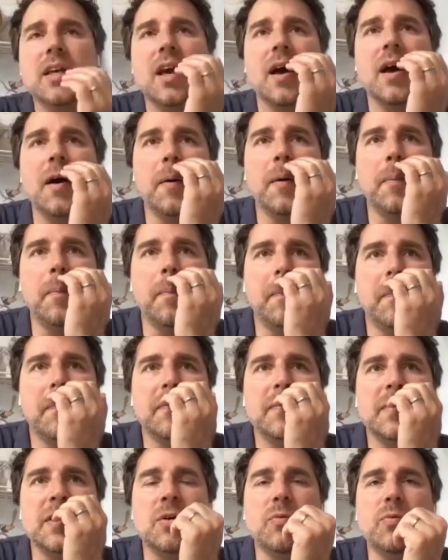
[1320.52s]
do you think
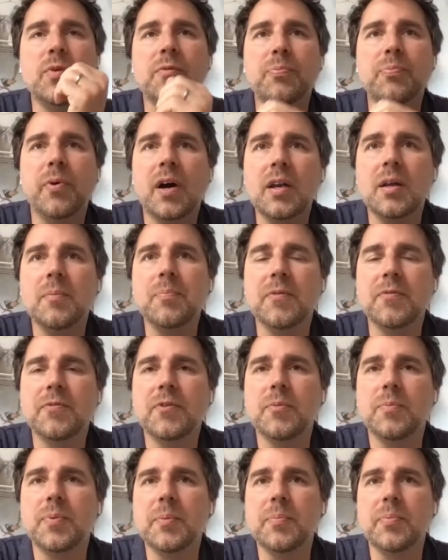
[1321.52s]
we've brought
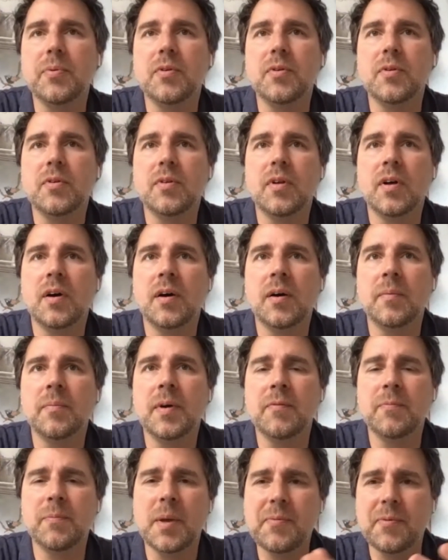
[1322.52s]
up a few people,
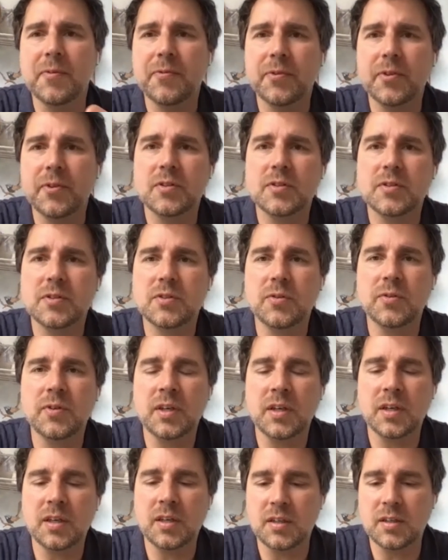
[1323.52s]
and maybe for those
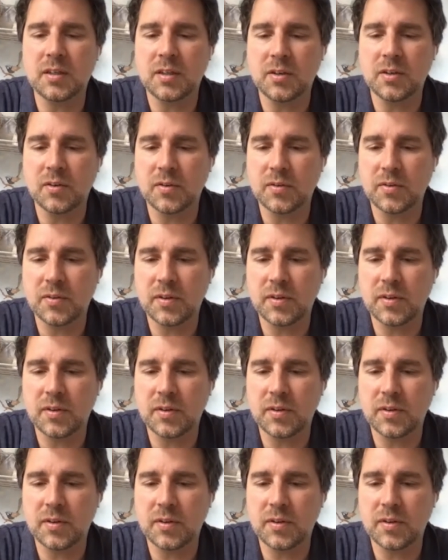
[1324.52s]
tuning in,